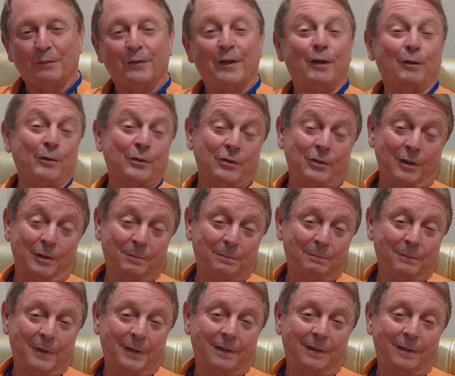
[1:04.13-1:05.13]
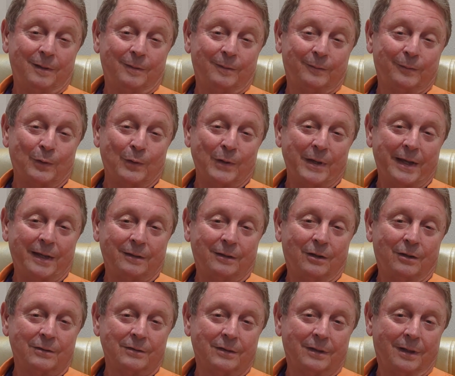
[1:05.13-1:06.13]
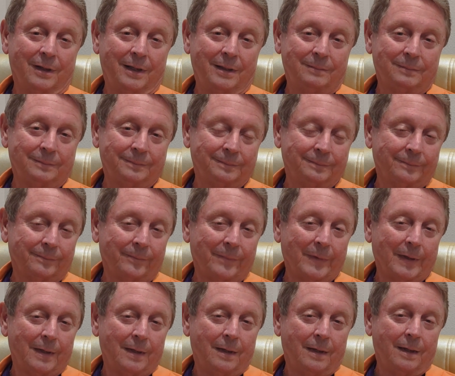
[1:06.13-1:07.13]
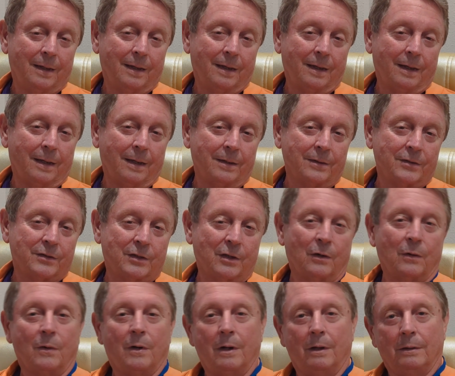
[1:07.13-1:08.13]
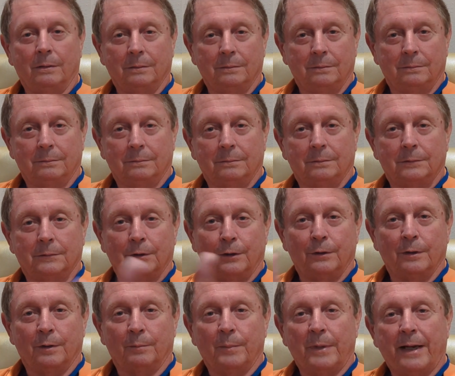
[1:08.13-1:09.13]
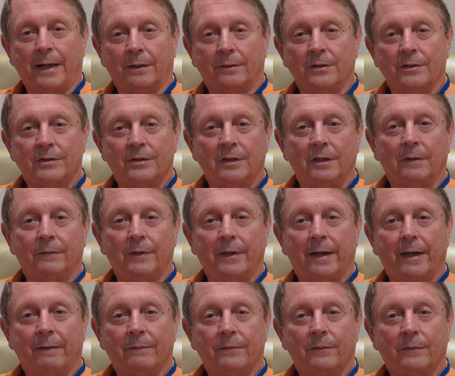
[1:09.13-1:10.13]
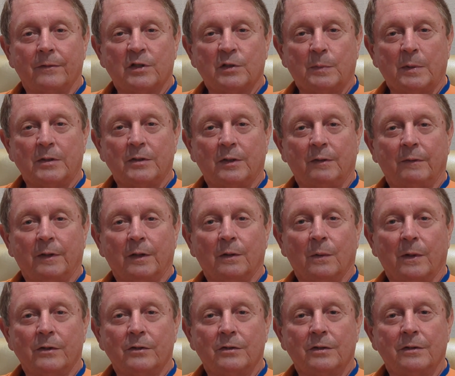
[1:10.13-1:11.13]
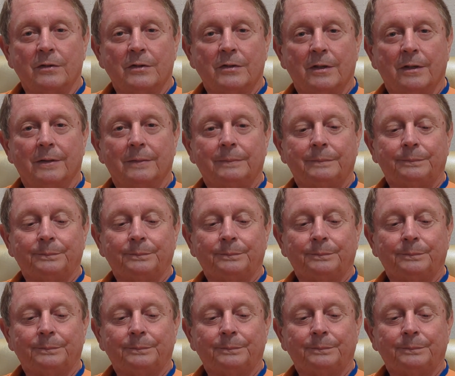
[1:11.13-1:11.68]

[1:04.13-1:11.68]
the fellowship uh, for that long time. Uh, so I'll turn it back to see if you have specific questions there. Yeah,